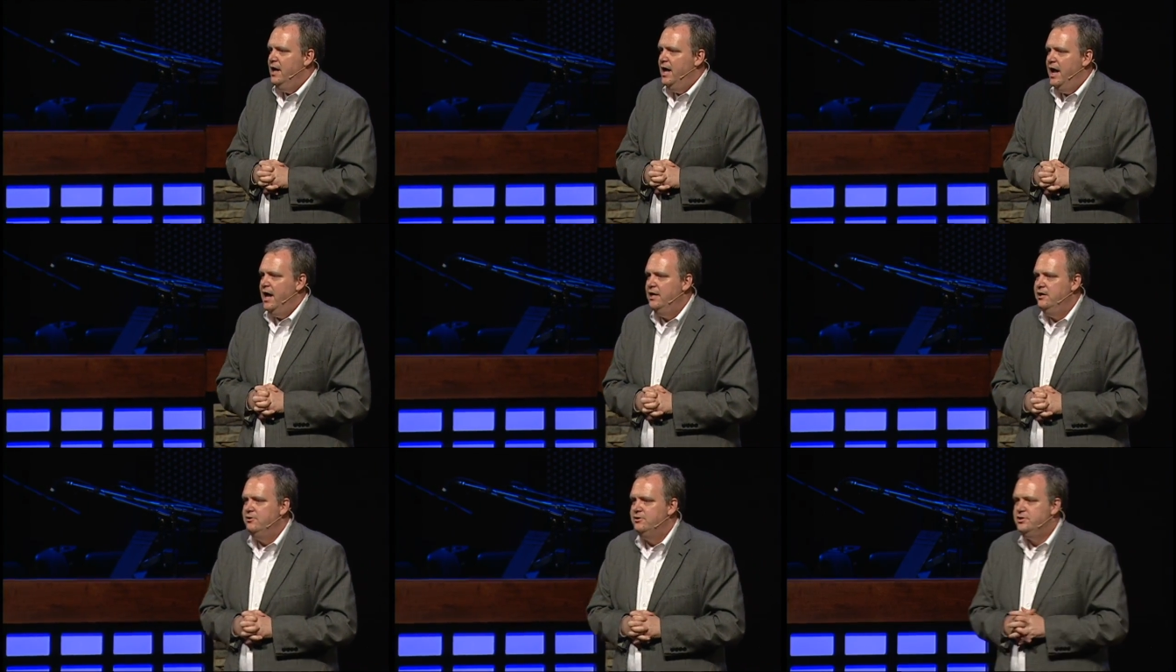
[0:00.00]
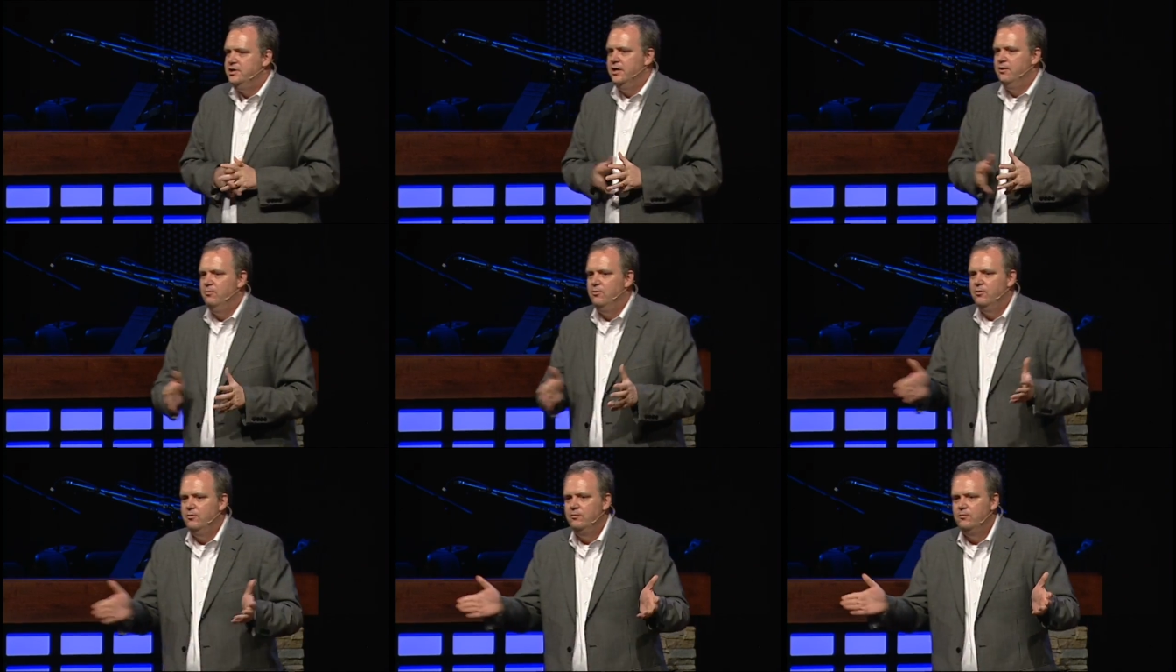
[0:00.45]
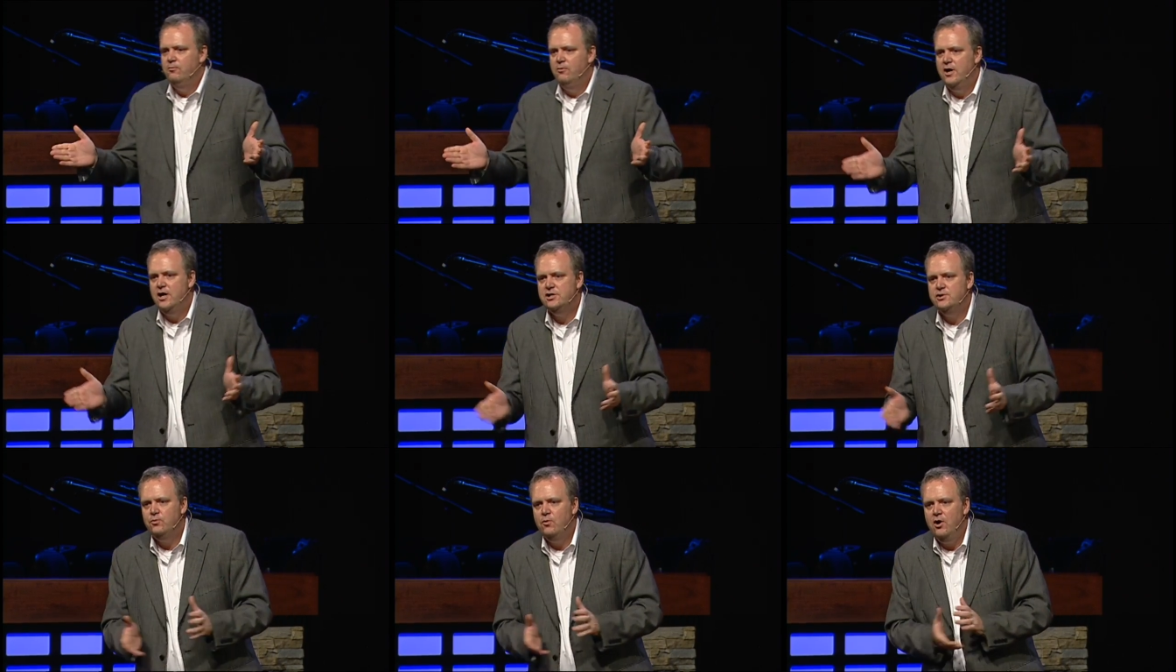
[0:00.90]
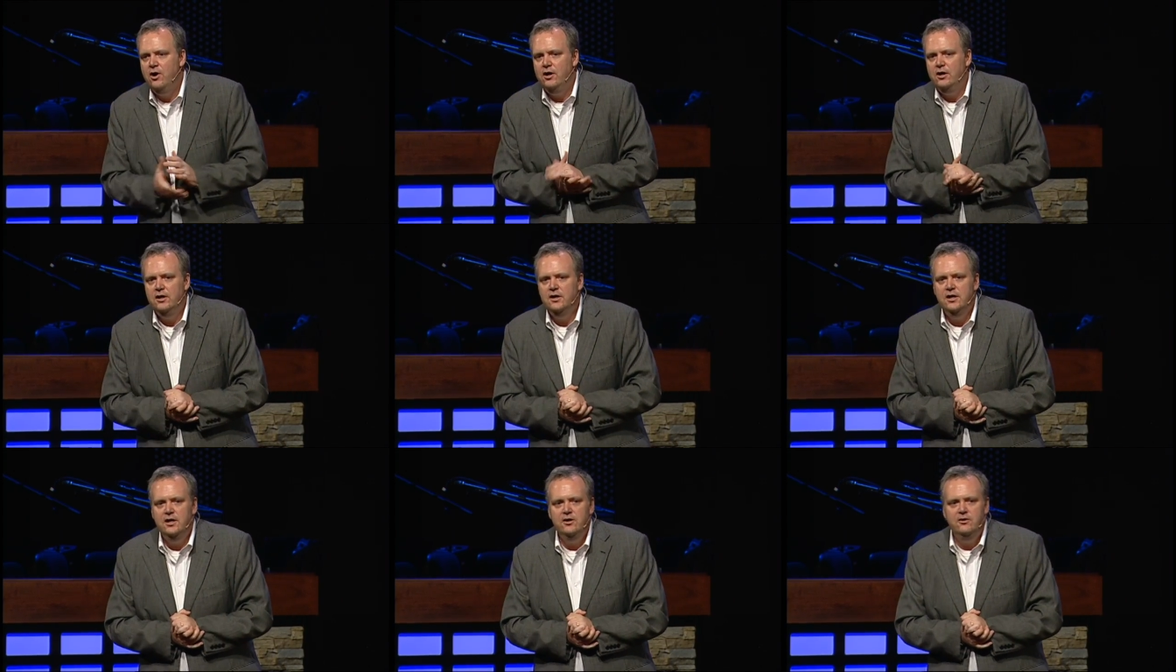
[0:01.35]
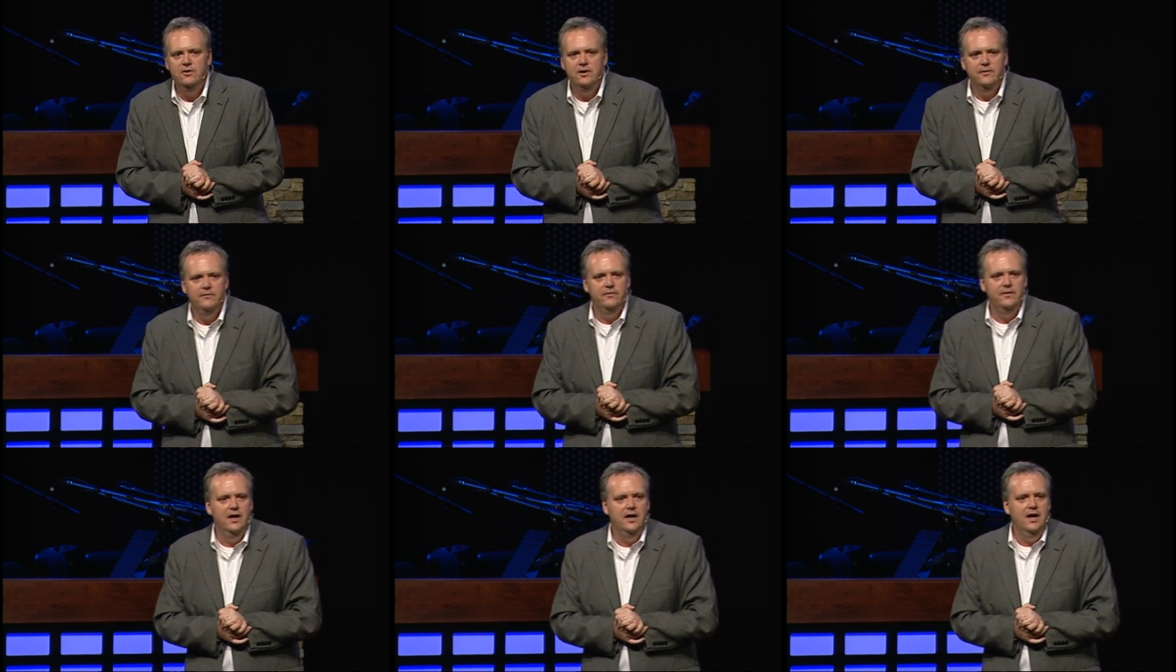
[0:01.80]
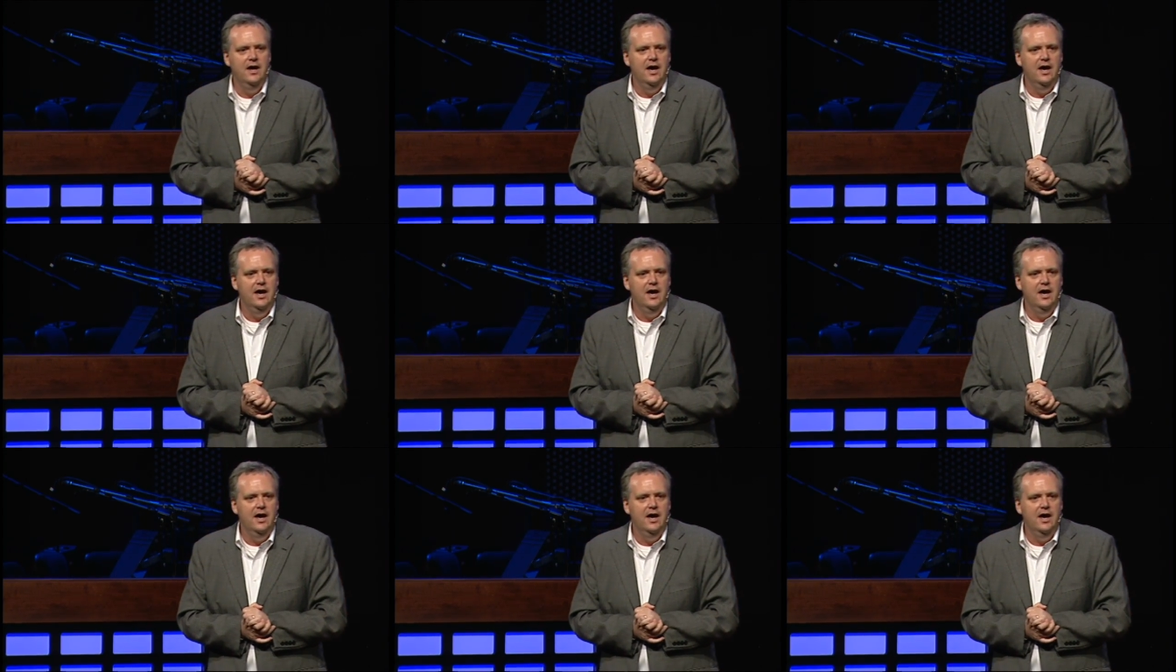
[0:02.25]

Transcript: and you say, Well, Russ, what are you doing?